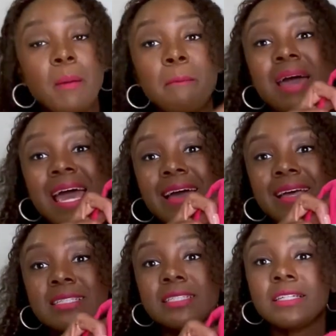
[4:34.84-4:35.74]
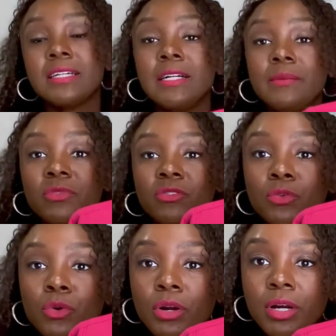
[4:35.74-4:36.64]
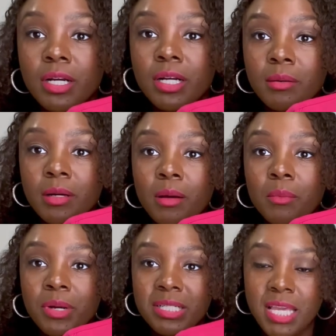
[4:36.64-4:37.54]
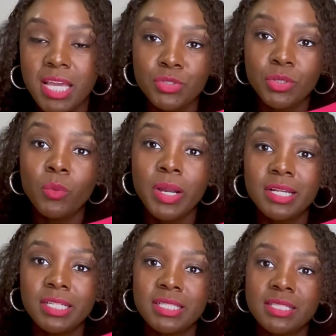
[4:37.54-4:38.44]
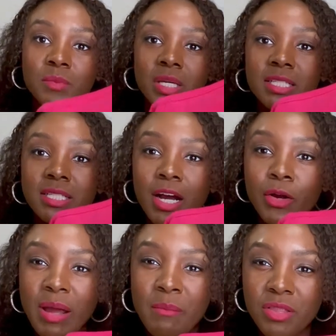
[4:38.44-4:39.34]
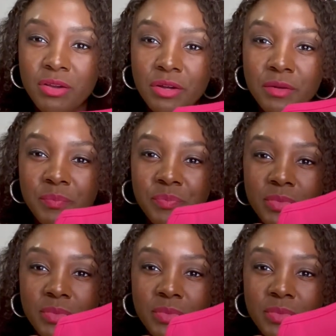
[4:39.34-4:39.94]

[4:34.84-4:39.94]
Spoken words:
mask for breast cancer awareness because our grandmother